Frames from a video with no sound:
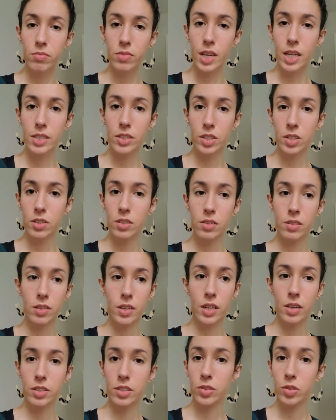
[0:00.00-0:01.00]
It's
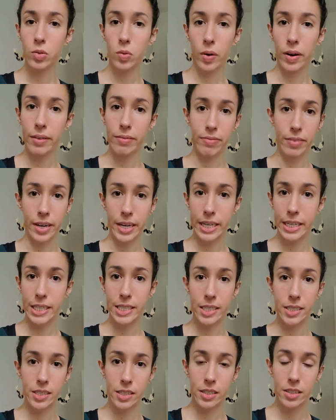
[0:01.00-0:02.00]
it's quite
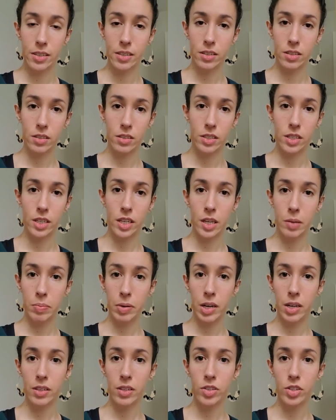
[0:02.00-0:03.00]
fine to to keep it
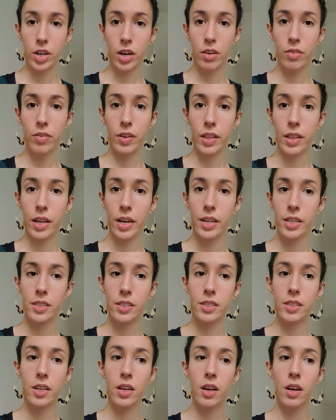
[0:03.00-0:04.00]
on the shelf, and then
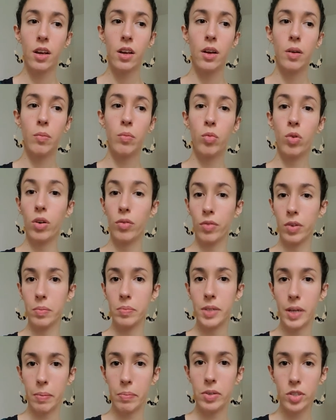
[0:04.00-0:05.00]
it's more room
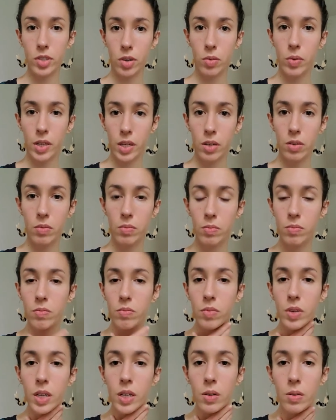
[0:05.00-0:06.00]
temperature when you
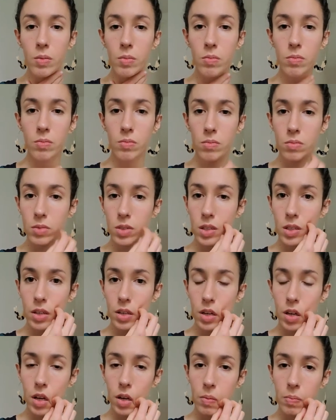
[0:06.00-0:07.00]
when you
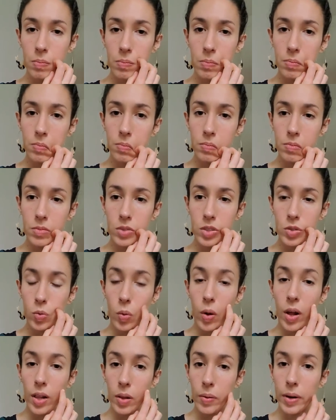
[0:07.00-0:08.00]
um,
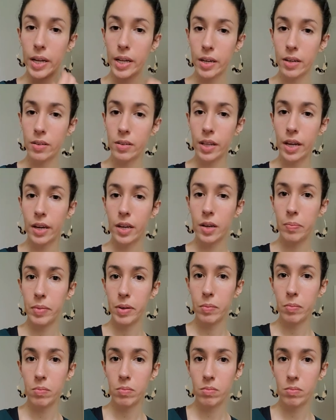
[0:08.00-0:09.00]
swallow it, and that can
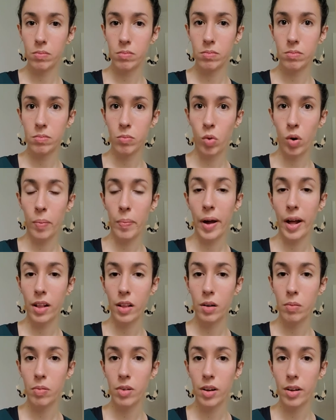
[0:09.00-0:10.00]
be more
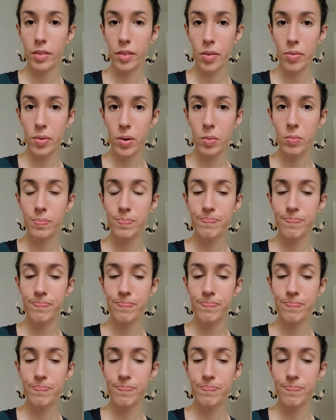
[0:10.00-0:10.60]
palatable on the throat.